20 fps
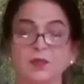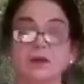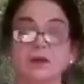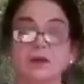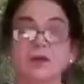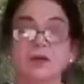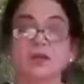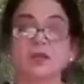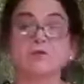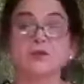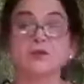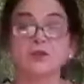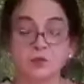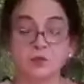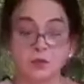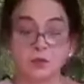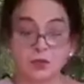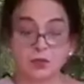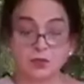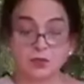and the
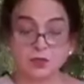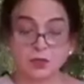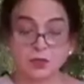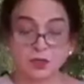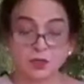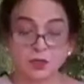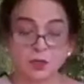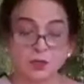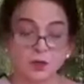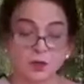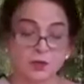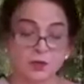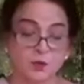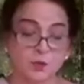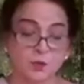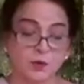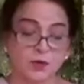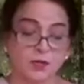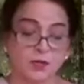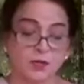Vishuddha chakra,
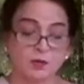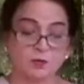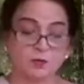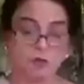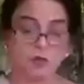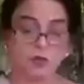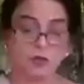corresponding